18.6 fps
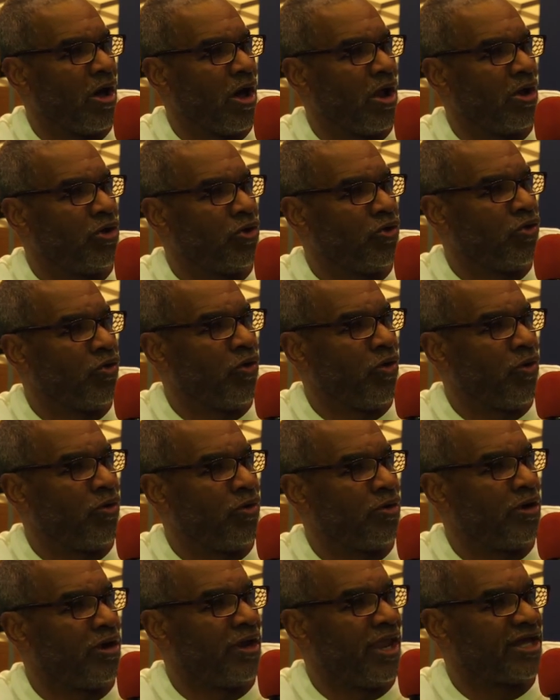A
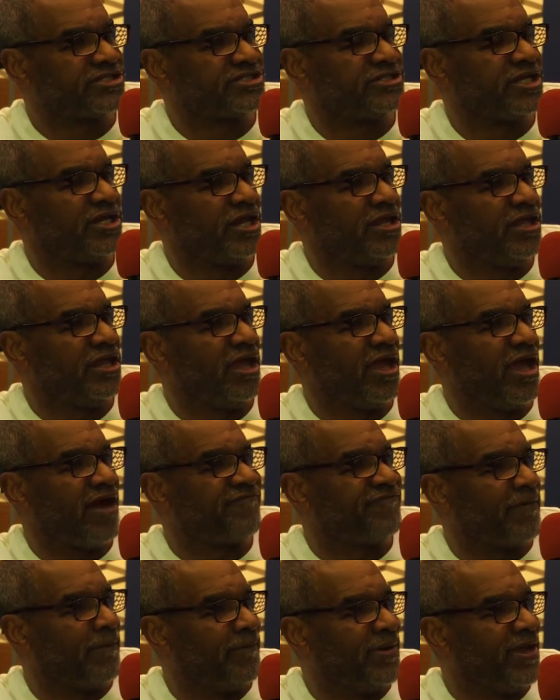little less than a year
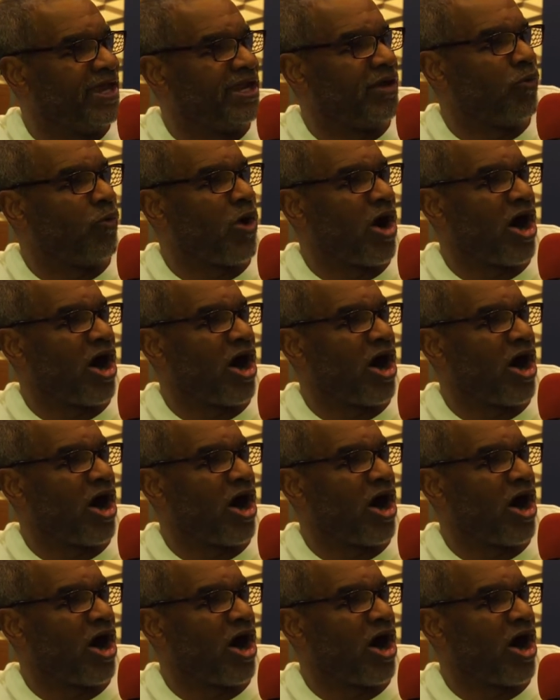after being in